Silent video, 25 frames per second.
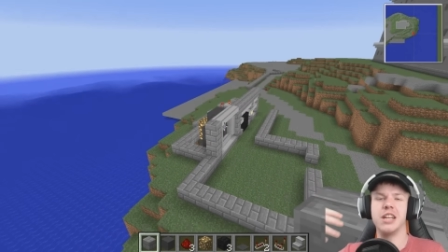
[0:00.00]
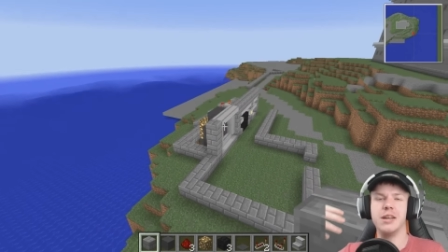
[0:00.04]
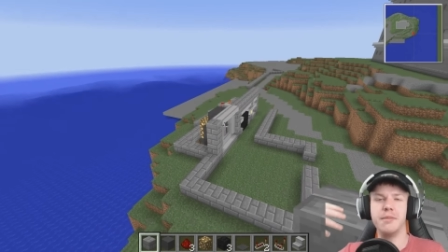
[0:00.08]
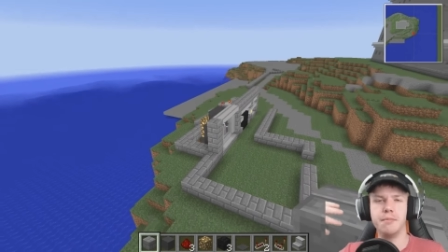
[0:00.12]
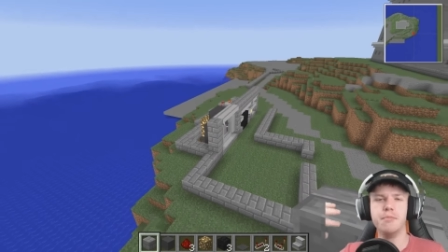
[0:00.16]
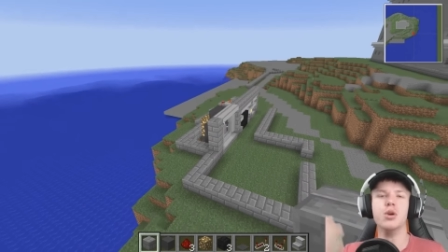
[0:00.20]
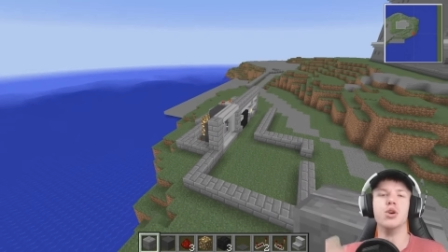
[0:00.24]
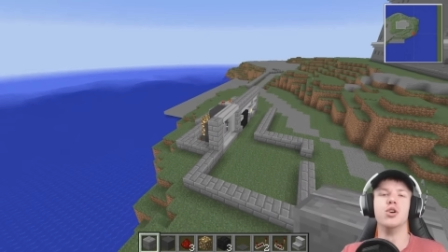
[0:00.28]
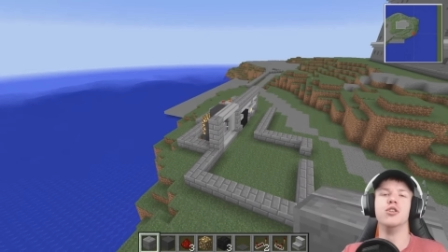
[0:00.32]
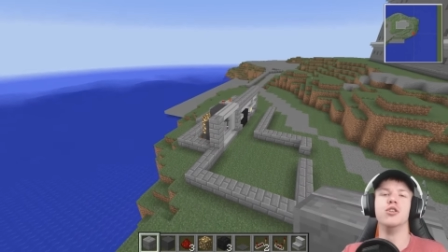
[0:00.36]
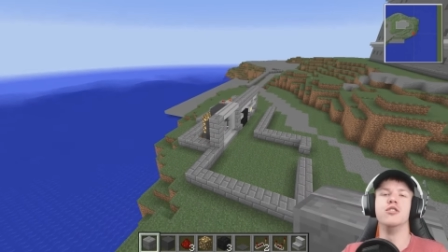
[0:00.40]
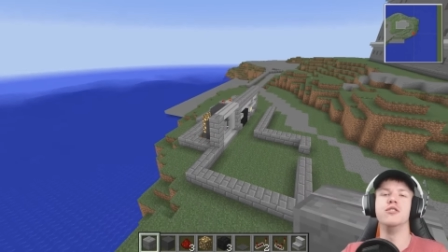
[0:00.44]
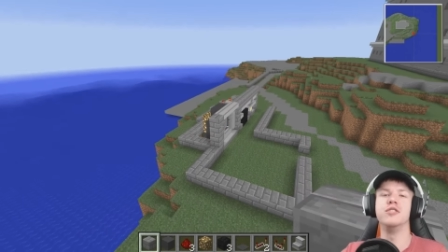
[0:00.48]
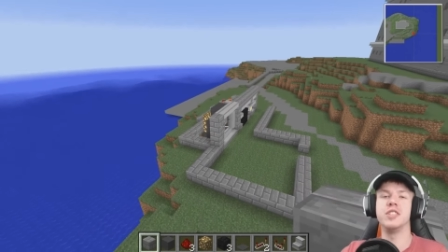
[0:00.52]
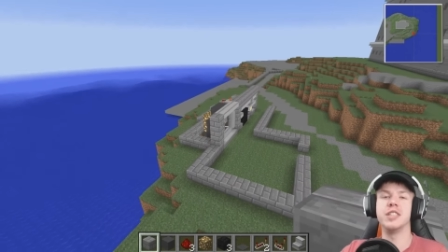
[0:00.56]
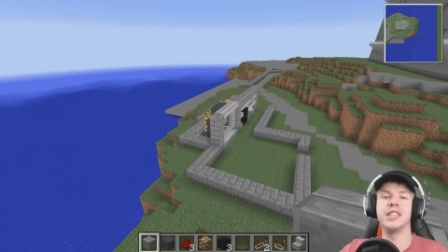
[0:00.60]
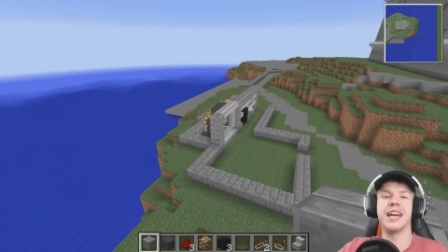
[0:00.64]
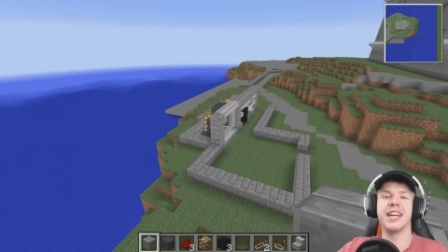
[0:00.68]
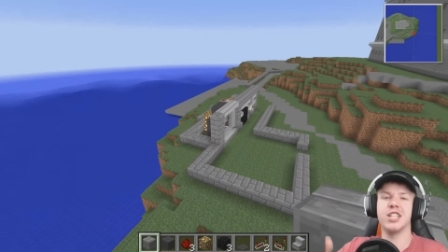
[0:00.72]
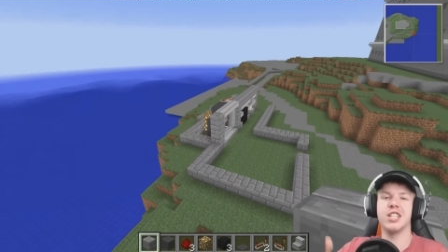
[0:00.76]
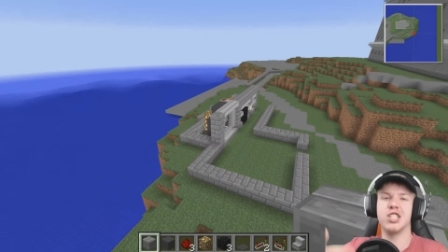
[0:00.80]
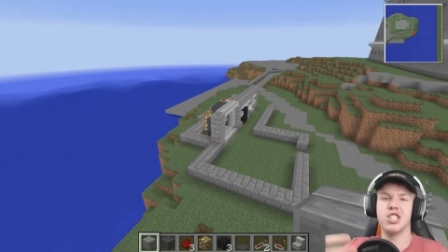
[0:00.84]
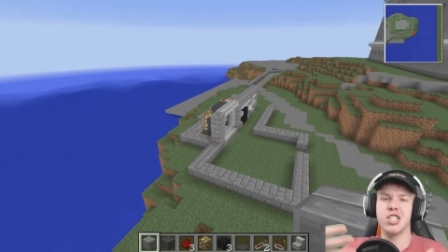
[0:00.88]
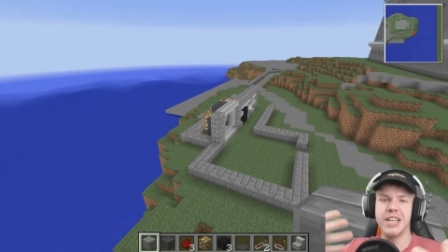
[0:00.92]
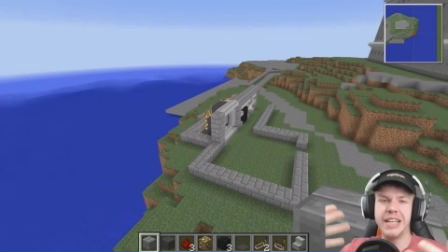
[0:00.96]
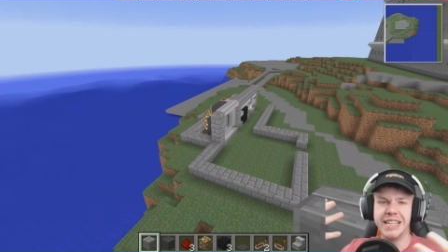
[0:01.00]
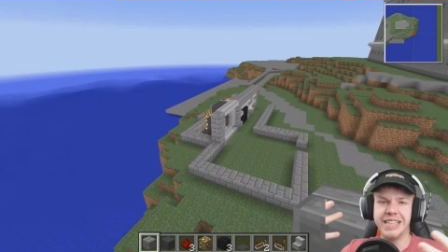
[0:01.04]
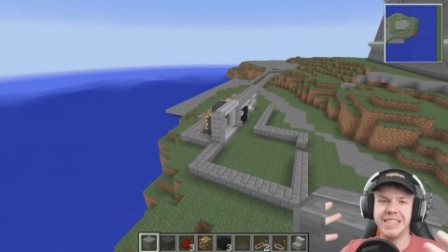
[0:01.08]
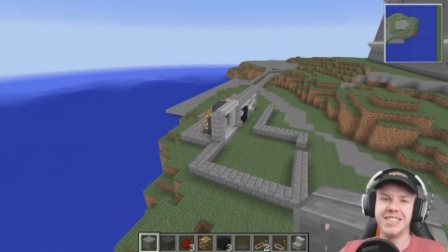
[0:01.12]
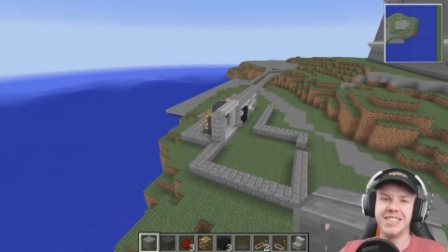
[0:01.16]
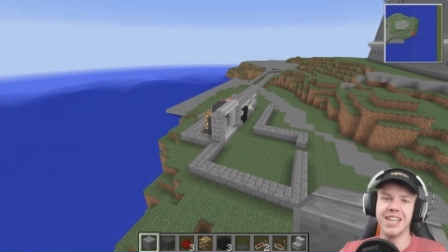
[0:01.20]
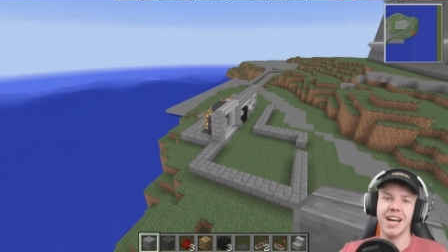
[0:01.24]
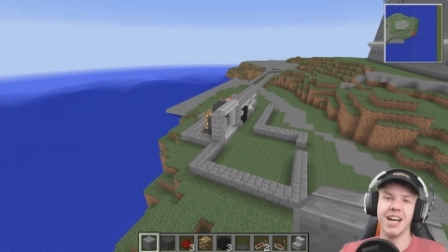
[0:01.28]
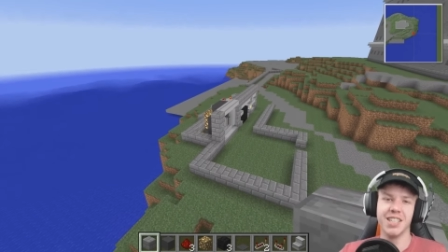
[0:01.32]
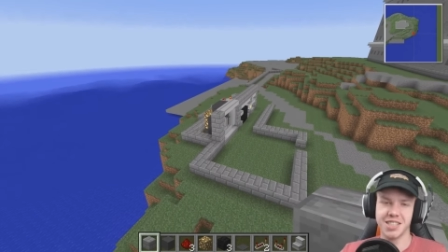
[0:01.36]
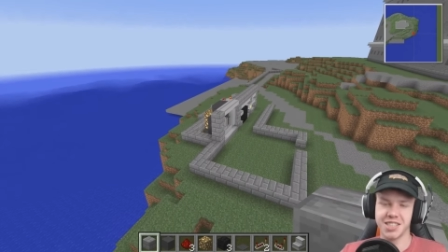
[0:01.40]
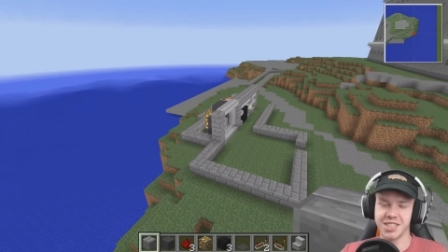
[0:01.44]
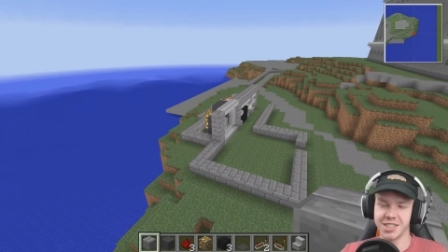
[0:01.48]
moves and actually
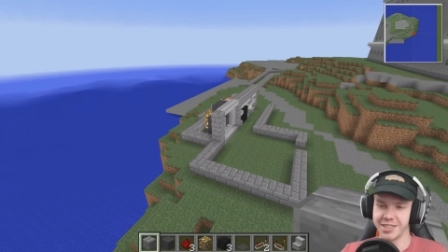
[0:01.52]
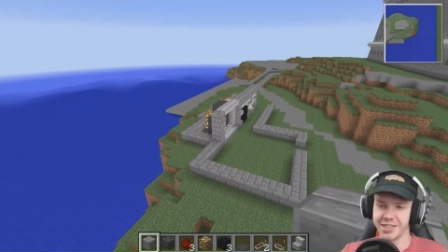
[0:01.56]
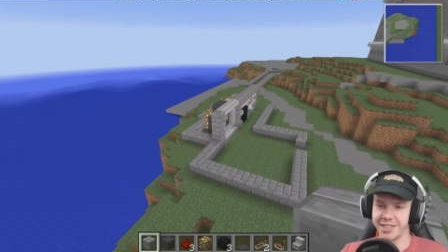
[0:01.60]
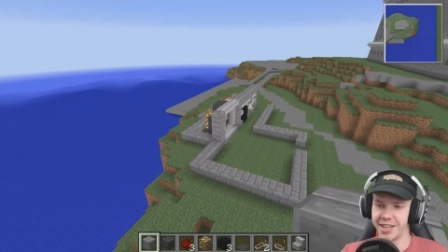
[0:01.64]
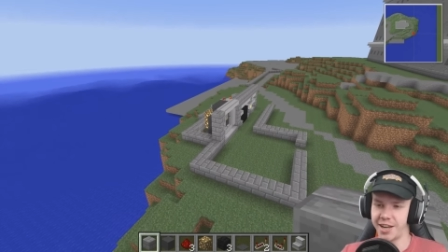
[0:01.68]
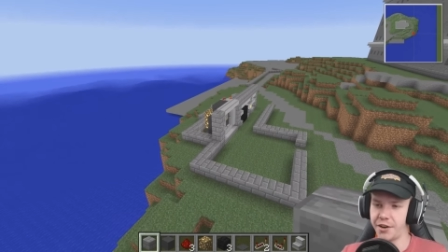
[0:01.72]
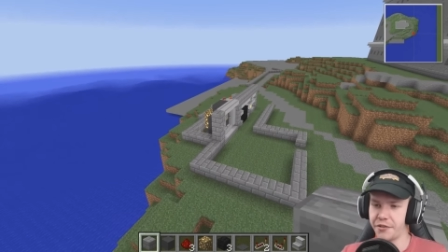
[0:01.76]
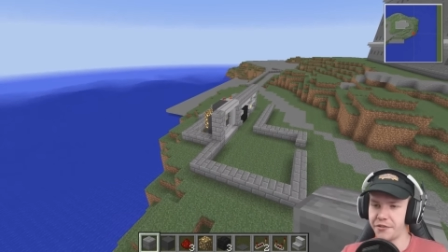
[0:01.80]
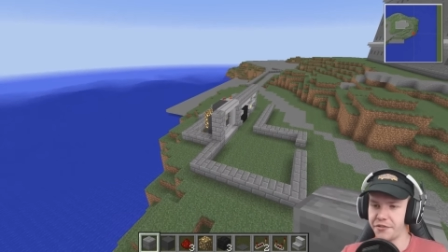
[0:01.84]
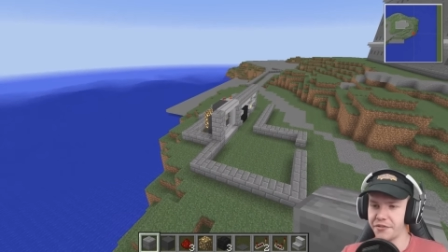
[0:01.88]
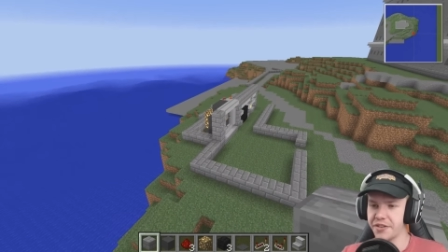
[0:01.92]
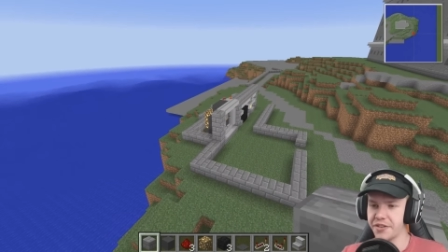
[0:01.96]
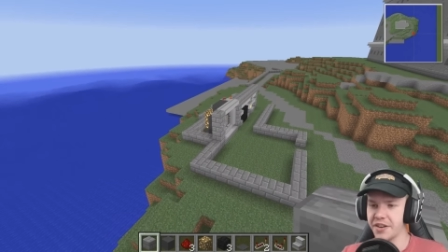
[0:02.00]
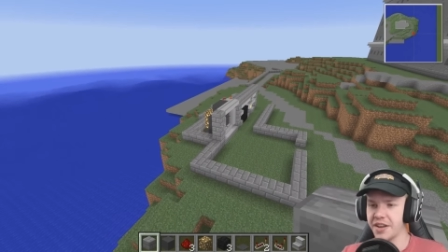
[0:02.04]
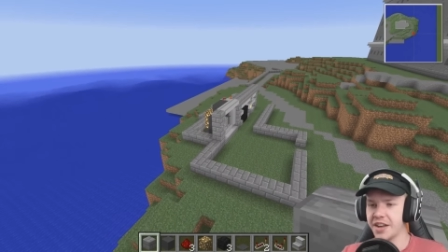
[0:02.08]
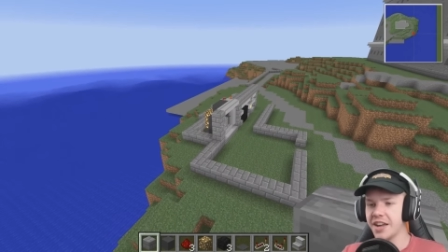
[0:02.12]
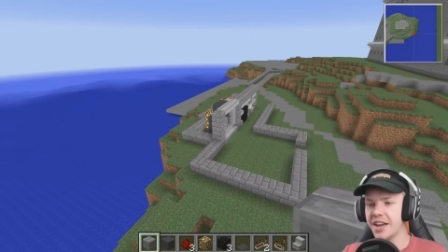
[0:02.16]
does stuff.